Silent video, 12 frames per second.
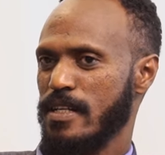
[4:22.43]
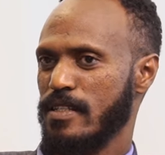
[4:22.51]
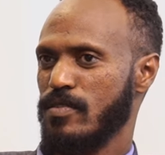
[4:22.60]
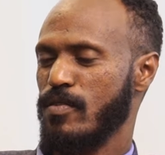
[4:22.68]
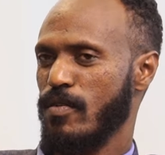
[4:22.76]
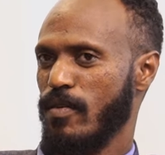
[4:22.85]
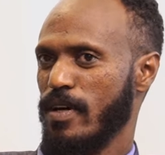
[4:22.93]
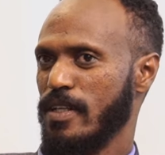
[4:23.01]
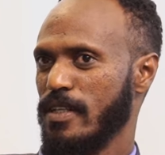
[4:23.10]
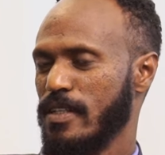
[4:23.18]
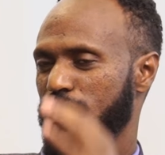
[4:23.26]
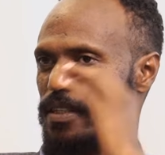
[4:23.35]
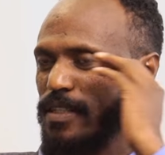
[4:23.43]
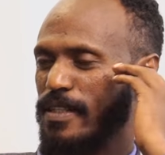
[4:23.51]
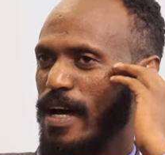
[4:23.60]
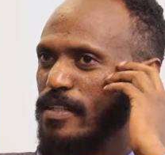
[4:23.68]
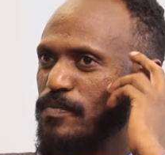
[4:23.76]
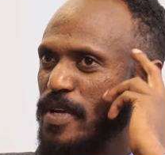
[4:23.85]
So
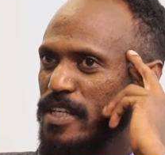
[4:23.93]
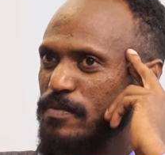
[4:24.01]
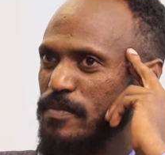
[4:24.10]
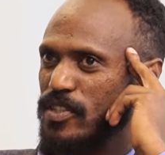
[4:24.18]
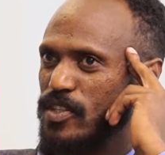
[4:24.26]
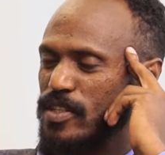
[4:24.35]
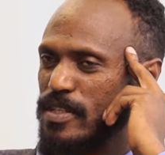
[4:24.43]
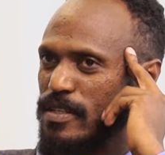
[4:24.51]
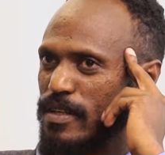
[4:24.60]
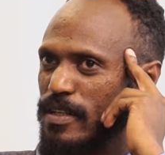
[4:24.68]
that makes me just,